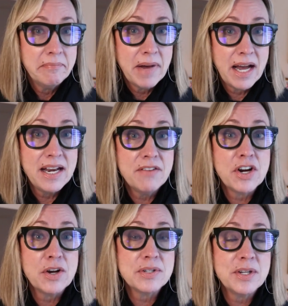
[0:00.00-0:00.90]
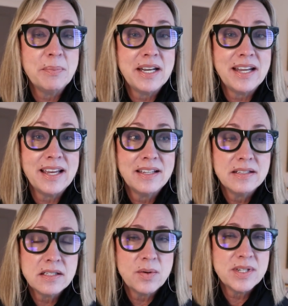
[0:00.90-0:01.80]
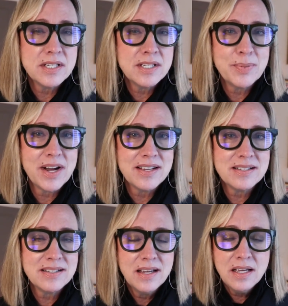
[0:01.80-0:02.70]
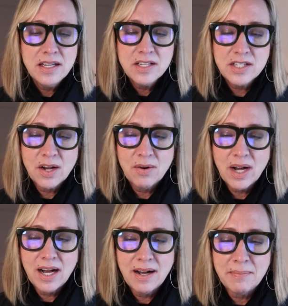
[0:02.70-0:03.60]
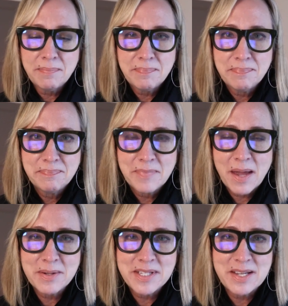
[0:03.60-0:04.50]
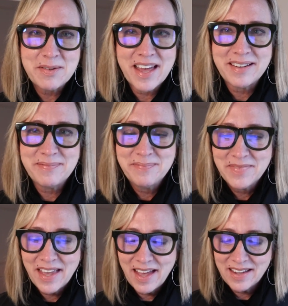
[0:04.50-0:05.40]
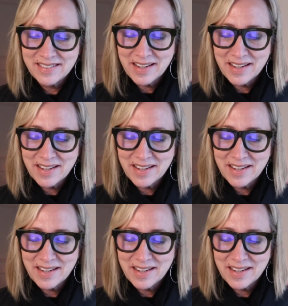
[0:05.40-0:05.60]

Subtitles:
I never know till Monday. It's always a surprise. So I will see you then. And